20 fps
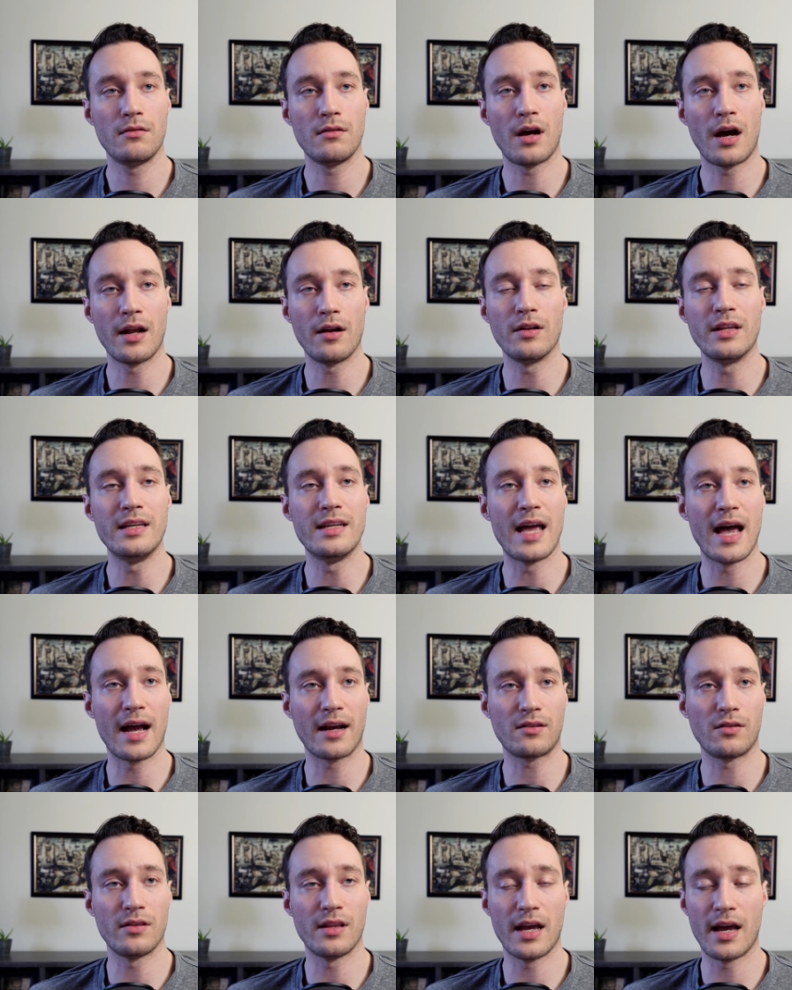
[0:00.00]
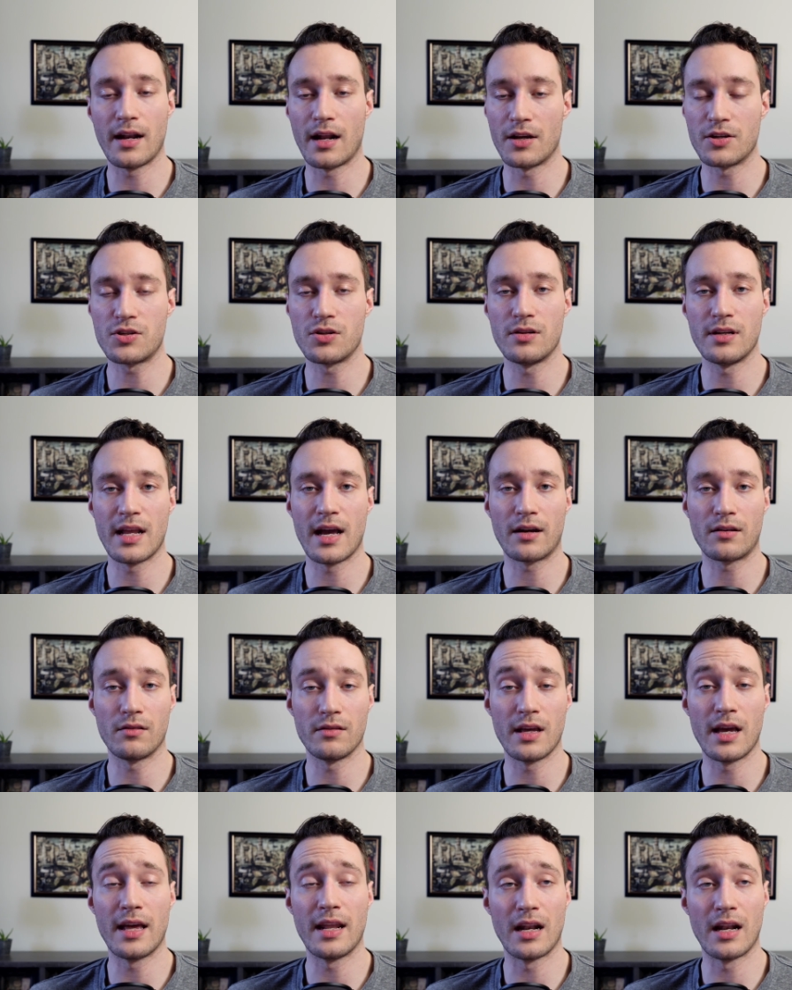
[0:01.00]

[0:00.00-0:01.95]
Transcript: I don't need to act on that. I shouldn't act on that,